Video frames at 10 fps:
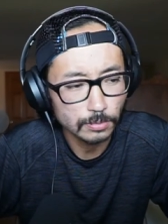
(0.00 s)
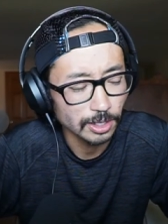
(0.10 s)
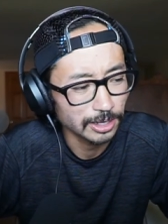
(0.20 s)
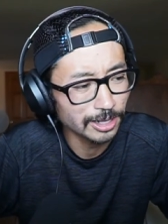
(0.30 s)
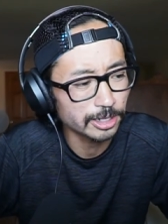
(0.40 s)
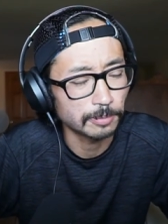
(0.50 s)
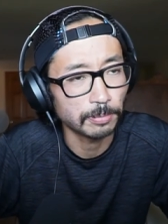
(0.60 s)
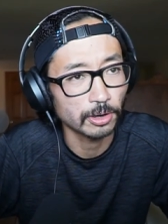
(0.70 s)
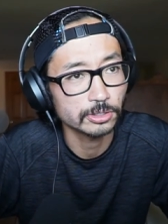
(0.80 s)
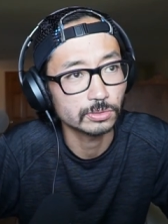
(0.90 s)
Not like a
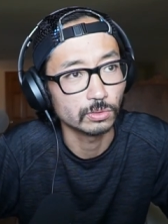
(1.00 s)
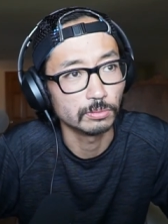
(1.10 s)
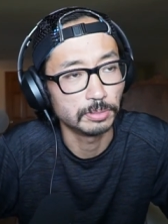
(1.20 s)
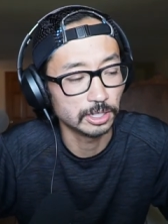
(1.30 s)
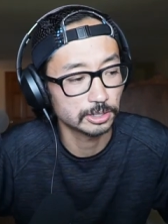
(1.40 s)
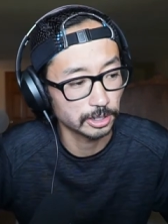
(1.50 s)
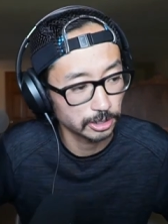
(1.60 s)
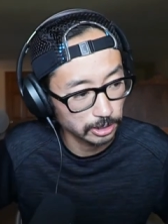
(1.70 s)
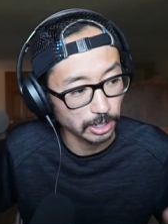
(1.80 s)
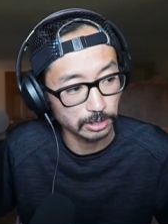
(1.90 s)
bar stool, but it's like
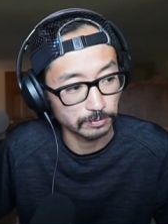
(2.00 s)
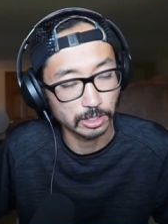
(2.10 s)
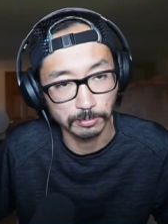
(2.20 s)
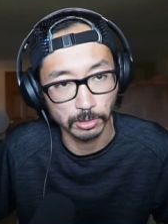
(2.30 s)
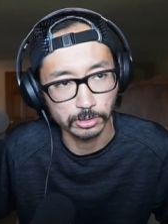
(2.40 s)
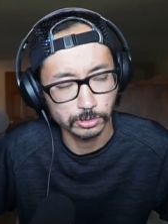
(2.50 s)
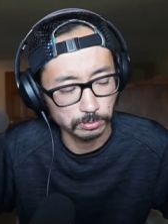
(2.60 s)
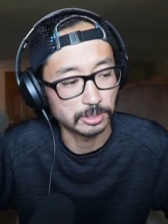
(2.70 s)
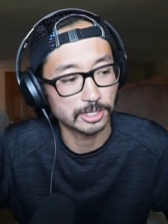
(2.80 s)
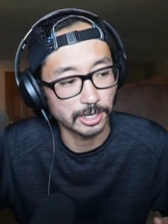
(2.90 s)
kind of like a bar stool,
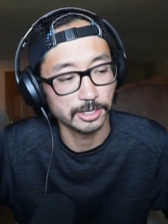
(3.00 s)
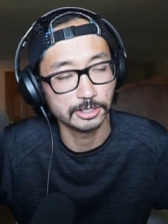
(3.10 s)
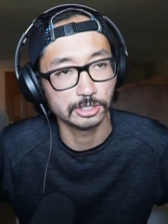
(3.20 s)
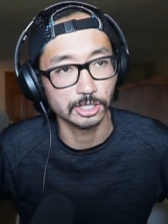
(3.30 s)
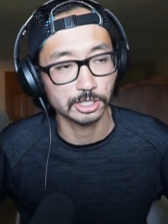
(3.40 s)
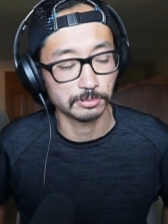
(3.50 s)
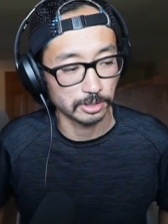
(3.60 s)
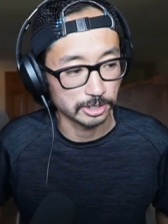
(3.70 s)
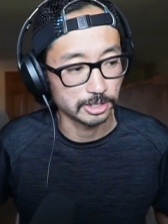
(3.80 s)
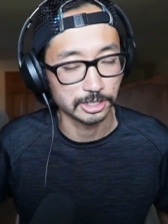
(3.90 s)
but the height is adjustable
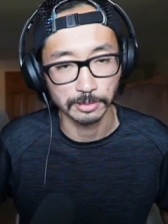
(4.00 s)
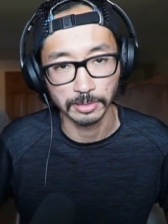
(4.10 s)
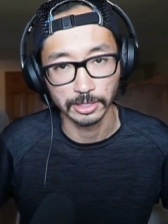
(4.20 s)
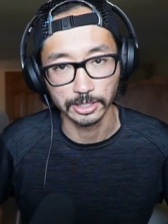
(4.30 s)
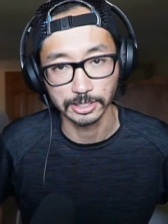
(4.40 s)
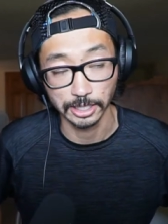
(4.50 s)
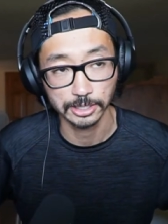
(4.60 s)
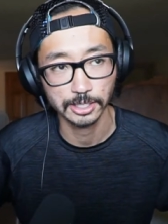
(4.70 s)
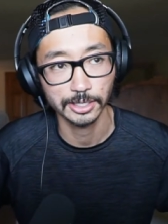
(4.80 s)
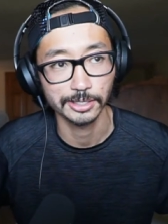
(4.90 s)
and it sits at my like
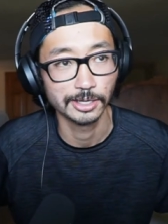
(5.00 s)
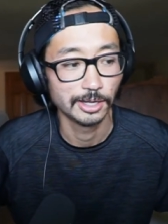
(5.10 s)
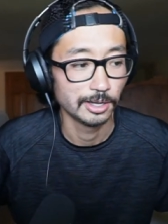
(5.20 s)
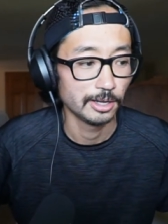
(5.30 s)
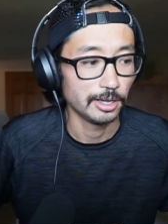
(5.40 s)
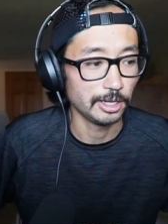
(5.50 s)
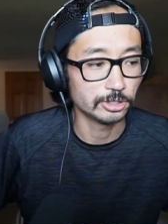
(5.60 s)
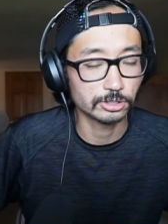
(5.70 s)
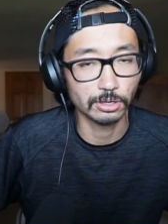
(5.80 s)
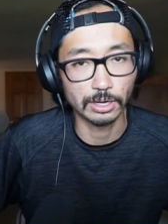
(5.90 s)
desk height. And
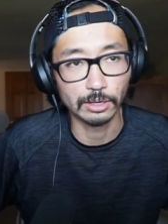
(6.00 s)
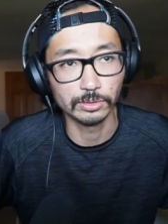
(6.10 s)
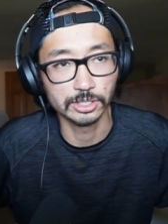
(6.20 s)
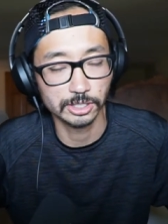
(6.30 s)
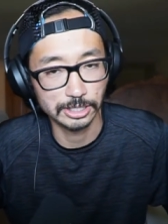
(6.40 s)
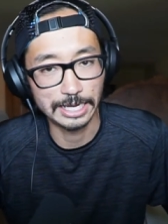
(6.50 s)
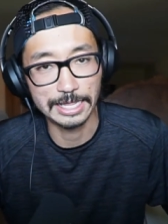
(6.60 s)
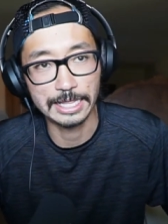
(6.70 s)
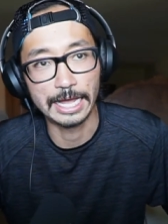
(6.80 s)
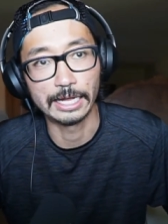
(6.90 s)
so I would just sit
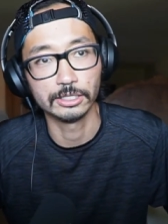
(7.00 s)
at that.